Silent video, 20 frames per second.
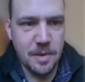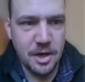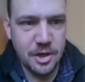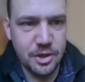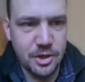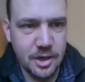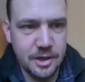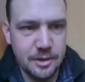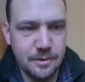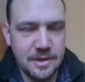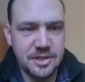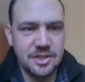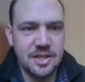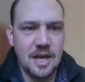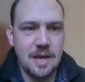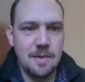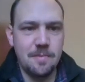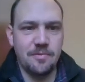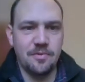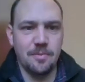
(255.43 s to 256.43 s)
might try to
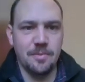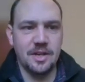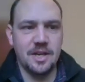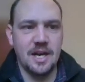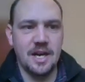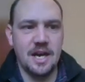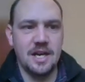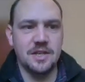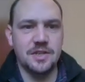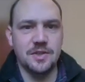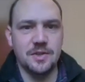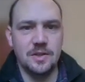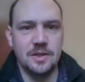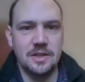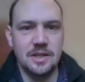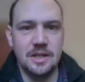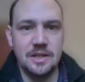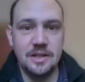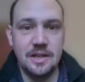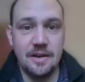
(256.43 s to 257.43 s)
escape from the
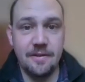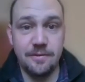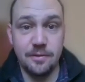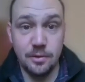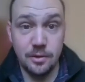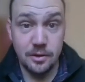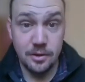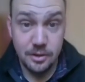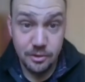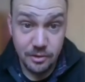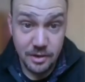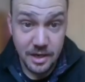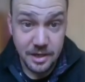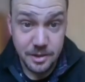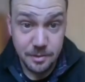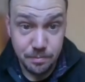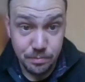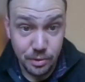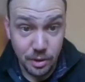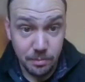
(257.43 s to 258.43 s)
castle and therefore
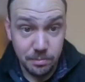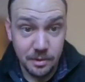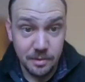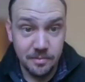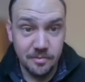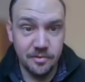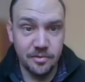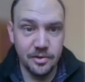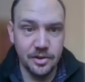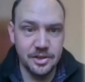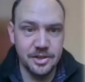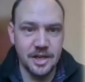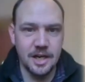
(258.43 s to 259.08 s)
create a problem for the